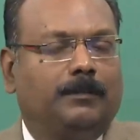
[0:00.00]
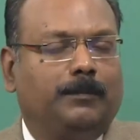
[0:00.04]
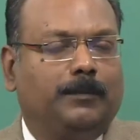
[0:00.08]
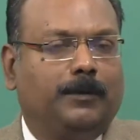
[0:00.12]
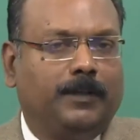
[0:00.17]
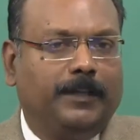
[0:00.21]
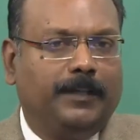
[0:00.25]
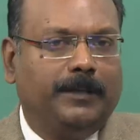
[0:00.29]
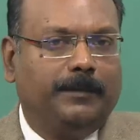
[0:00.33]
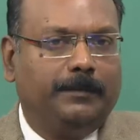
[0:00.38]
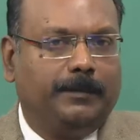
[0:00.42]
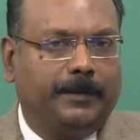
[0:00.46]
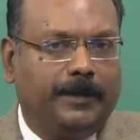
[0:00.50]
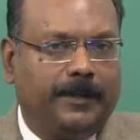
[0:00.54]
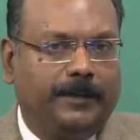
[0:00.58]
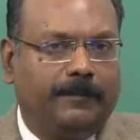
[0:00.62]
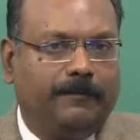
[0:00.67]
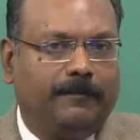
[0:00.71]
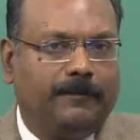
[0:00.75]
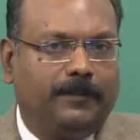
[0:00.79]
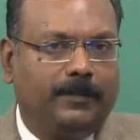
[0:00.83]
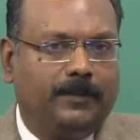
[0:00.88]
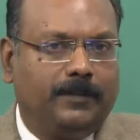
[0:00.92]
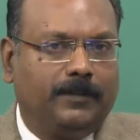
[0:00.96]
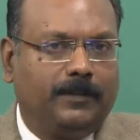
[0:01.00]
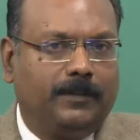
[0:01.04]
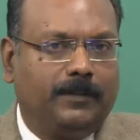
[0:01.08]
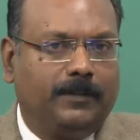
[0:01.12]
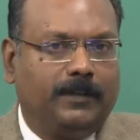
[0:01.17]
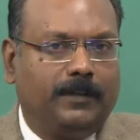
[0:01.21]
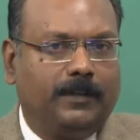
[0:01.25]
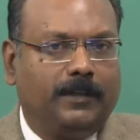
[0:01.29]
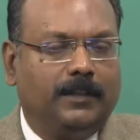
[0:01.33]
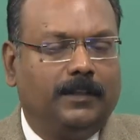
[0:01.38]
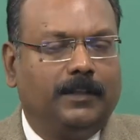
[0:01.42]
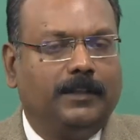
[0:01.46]
morning
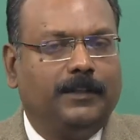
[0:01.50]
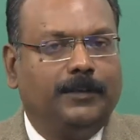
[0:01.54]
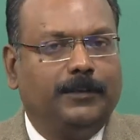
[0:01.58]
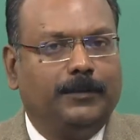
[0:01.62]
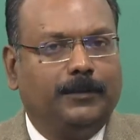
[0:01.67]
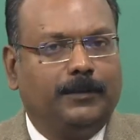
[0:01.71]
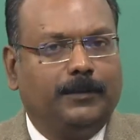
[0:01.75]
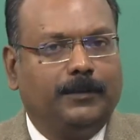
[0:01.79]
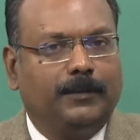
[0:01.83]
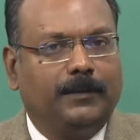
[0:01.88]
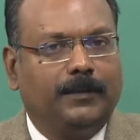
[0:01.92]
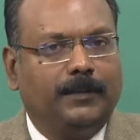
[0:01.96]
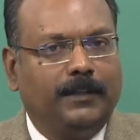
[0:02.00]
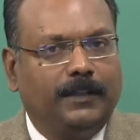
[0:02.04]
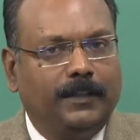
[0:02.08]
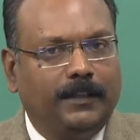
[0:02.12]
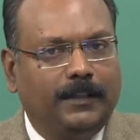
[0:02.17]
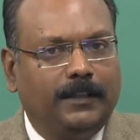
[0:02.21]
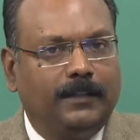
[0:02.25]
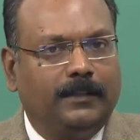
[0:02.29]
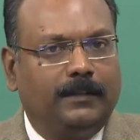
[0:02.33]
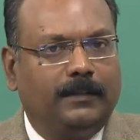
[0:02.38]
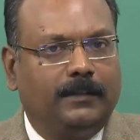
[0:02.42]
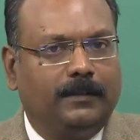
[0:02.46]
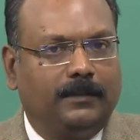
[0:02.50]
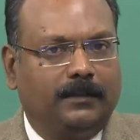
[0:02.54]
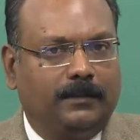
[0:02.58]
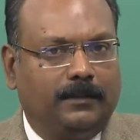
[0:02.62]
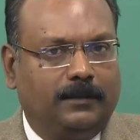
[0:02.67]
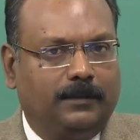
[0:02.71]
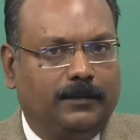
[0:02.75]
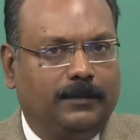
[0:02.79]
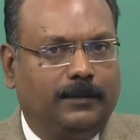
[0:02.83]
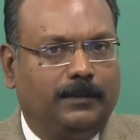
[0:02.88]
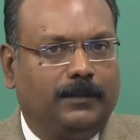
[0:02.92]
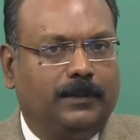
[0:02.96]
breakfast and then you should eat
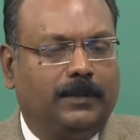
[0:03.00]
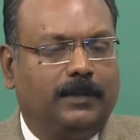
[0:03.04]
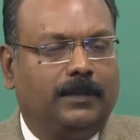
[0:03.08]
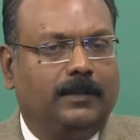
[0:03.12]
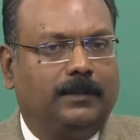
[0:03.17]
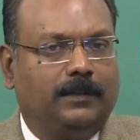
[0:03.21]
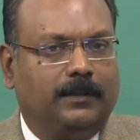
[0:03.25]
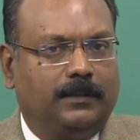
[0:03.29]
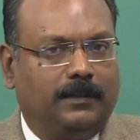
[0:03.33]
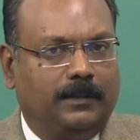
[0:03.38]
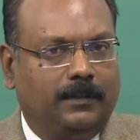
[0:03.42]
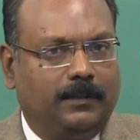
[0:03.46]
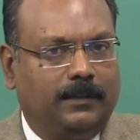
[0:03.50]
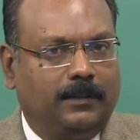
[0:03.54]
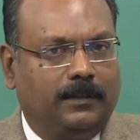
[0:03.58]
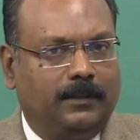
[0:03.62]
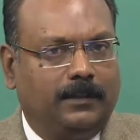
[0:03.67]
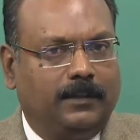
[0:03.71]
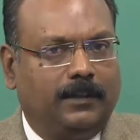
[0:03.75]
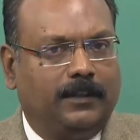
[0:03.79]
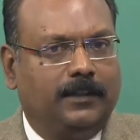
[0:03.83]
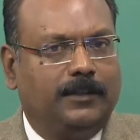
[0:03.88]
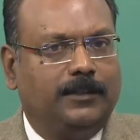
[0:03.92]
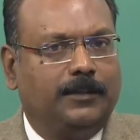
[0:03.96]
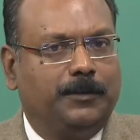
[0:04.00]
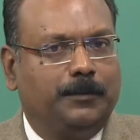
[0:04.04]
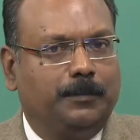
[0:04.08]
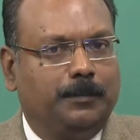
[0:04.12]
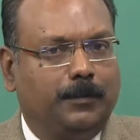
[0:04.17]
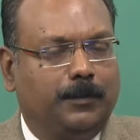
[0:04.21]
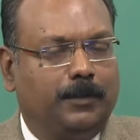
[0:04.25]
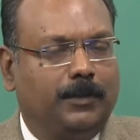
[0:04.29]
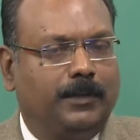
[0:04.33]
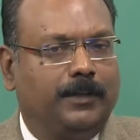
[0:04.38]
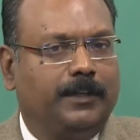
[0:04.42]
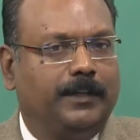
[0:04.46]
your lunch
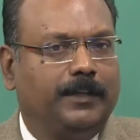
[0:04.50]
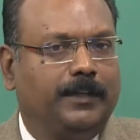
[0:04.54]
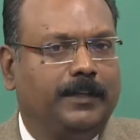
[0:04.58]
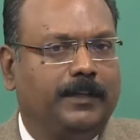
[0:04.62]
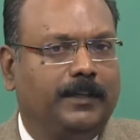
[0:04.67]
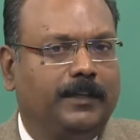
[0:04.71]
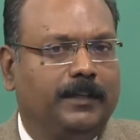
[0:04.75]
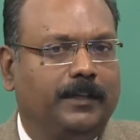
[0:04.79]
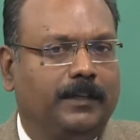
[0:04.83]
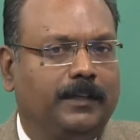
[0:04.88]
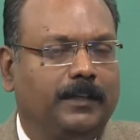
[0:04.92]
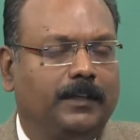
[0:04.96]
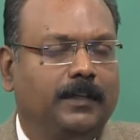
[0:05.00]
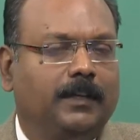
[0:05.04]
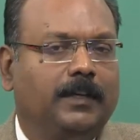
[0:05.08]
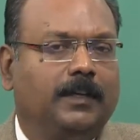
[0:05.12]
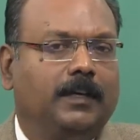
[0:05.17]
moderately